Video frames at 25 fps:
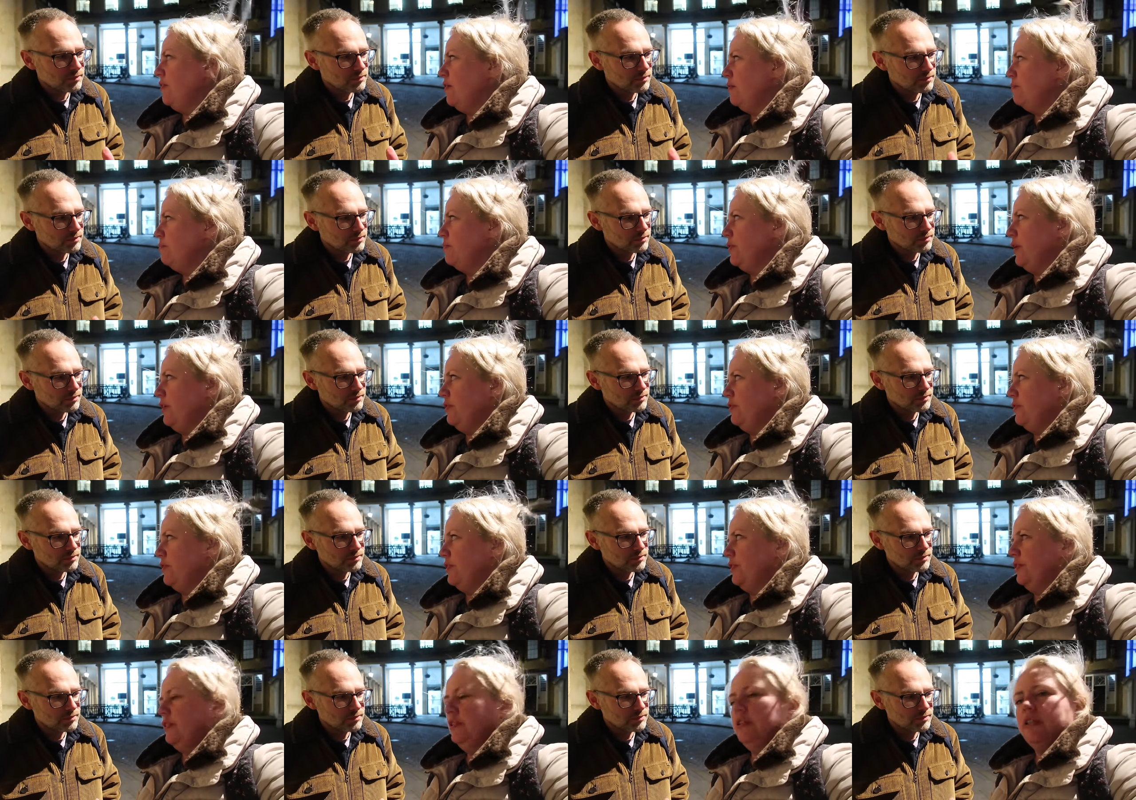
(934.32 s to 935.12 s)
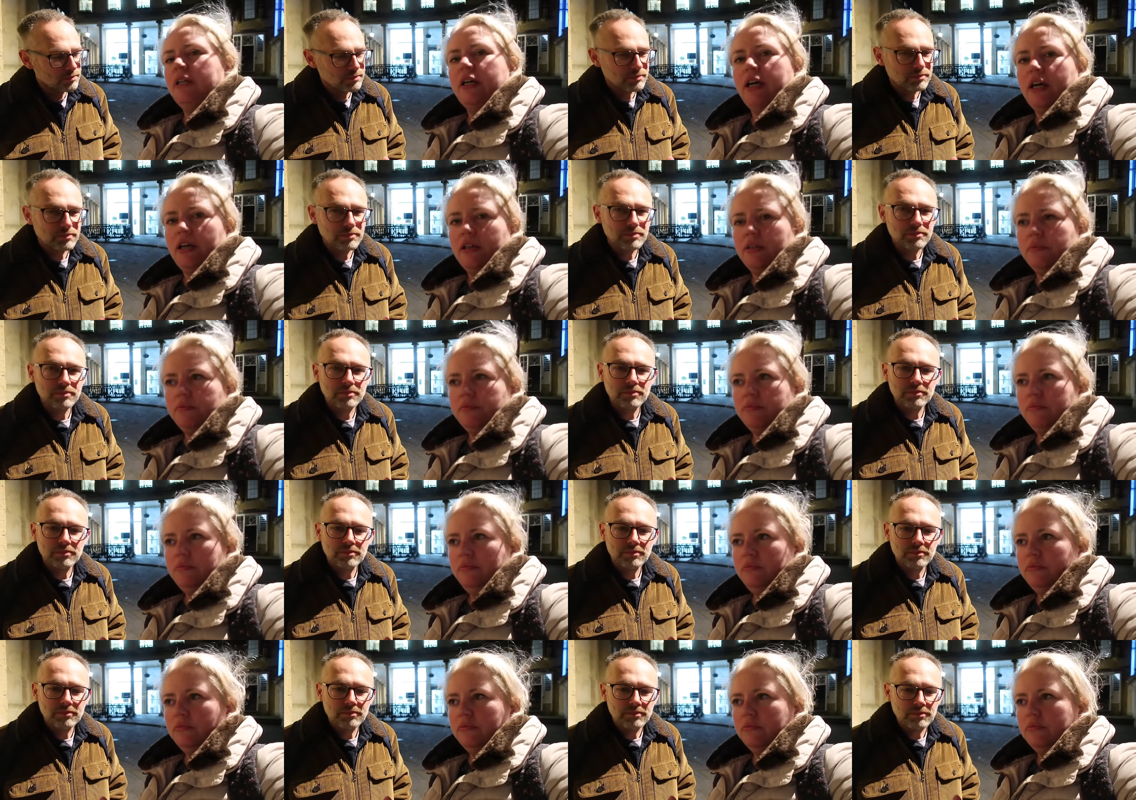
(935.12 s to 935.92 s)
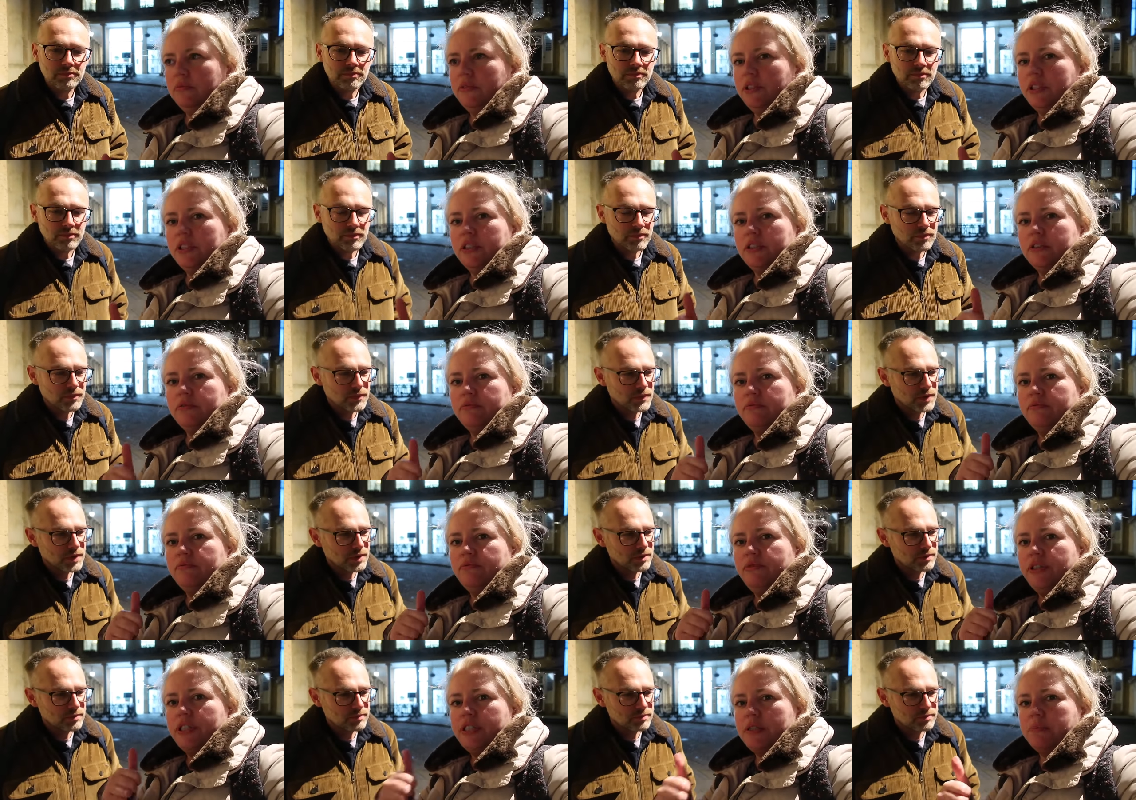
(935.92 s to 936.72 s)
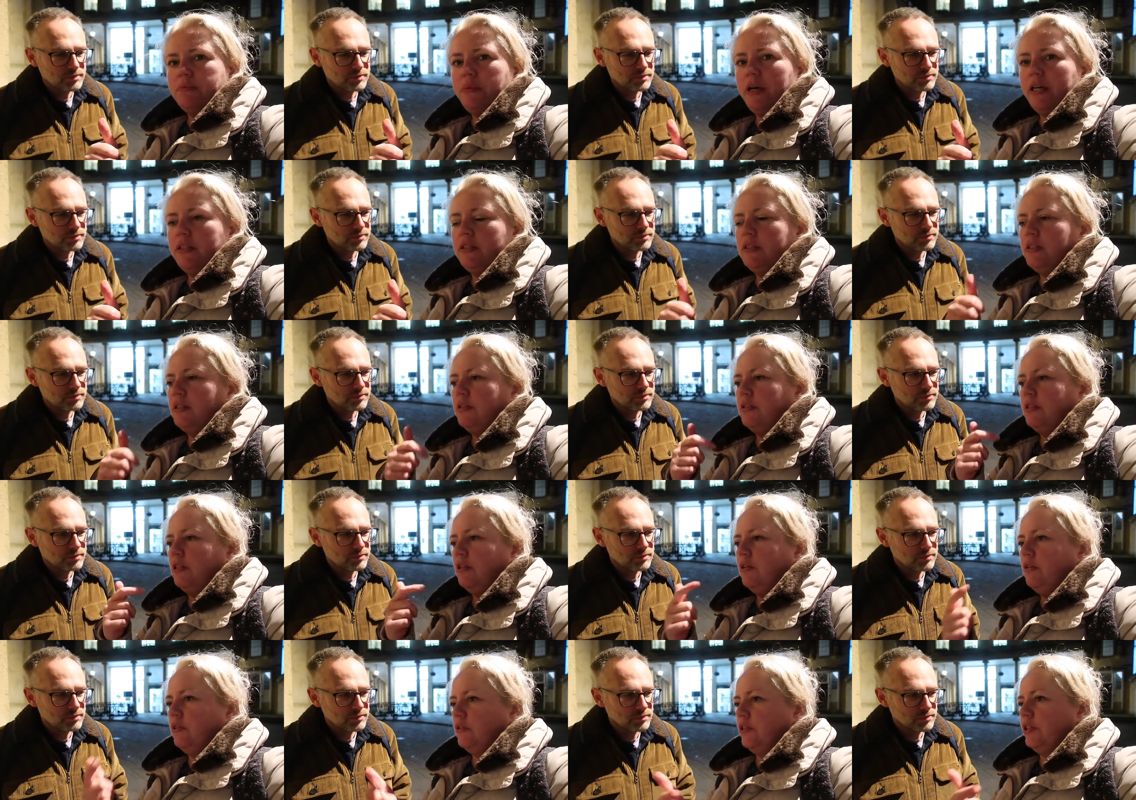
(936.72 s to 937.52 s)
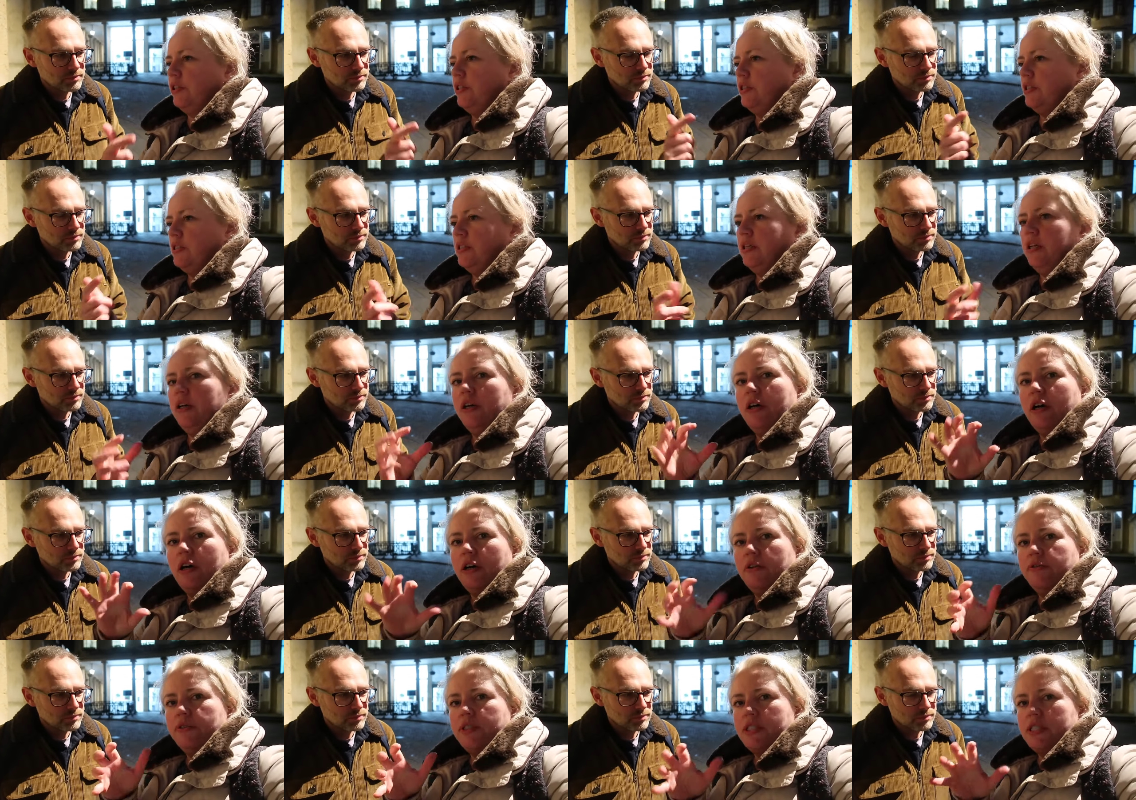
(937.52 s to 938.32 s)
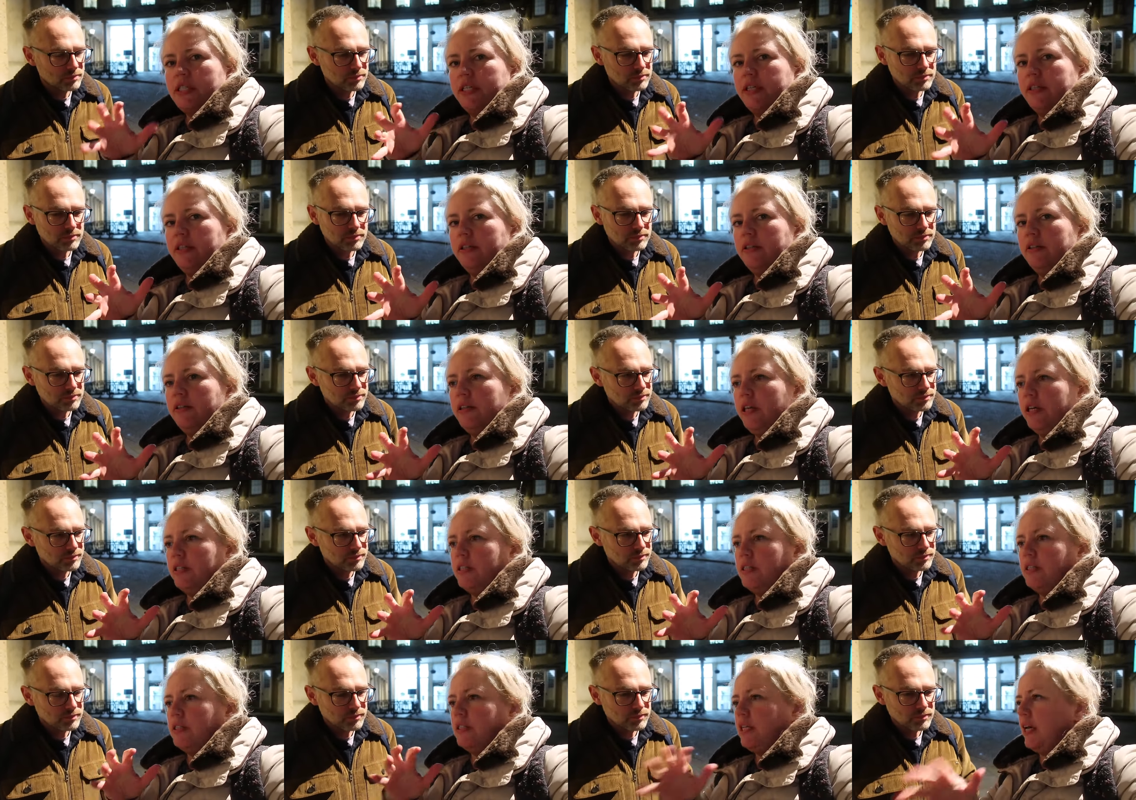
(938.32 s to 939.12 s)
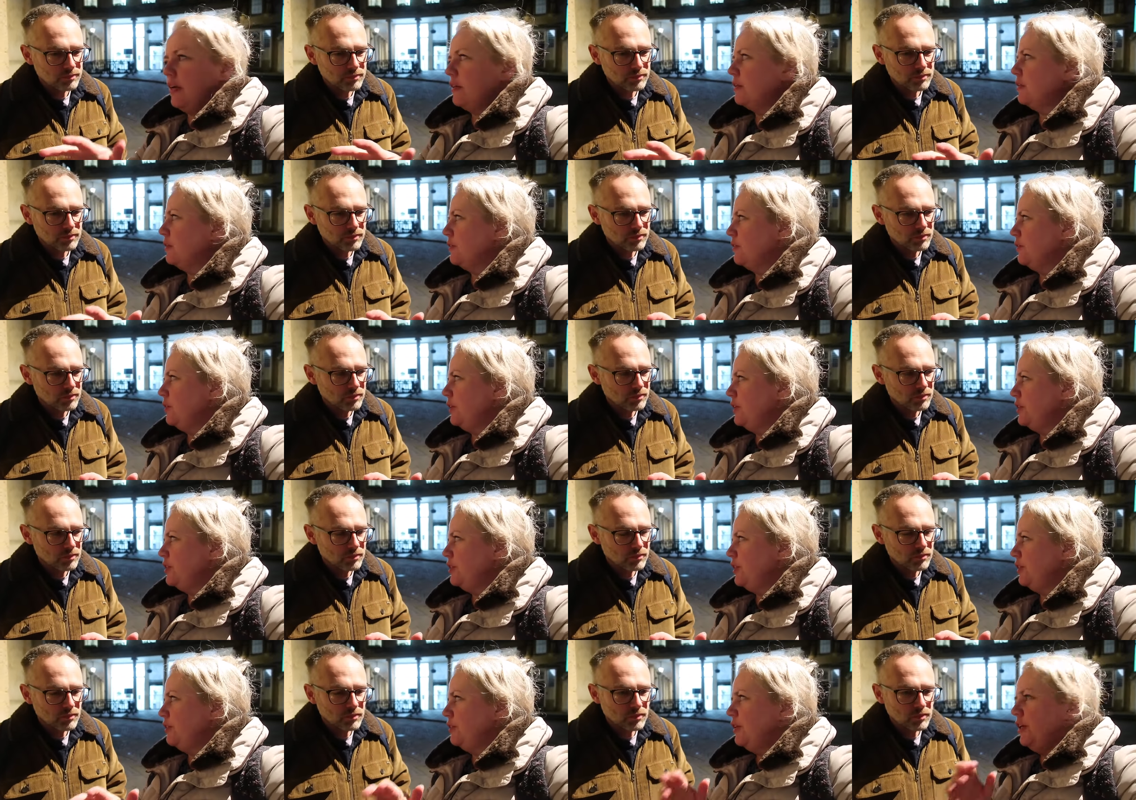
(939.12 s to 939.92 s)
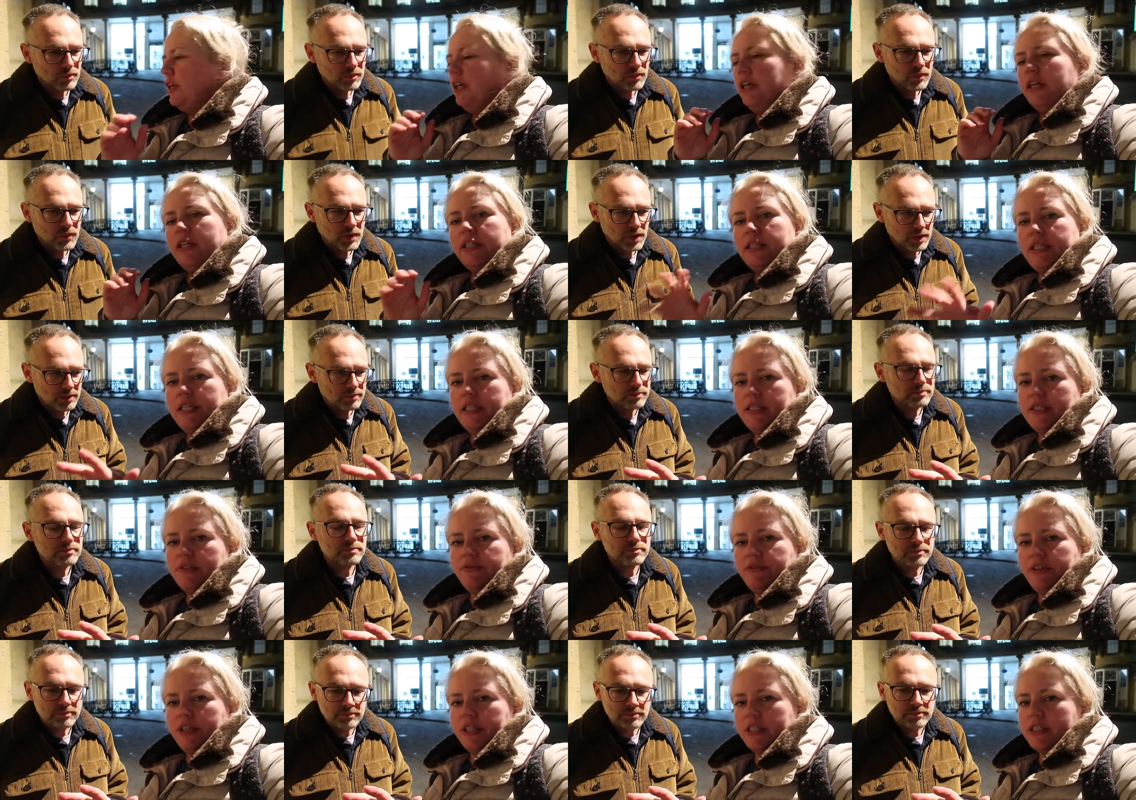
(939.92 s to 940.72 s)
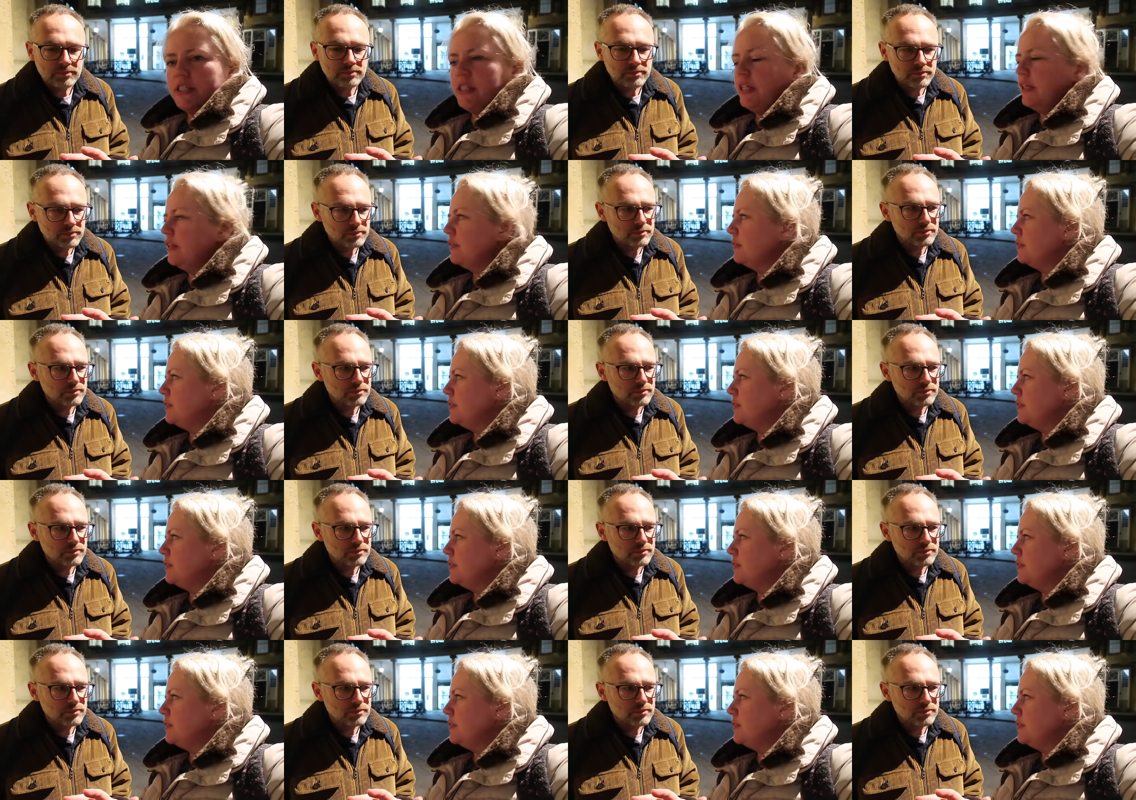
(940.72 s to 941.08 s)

Speaker 1: that are broken. Um, the wristbands and the lockers obviously that's a technical issue needs fixing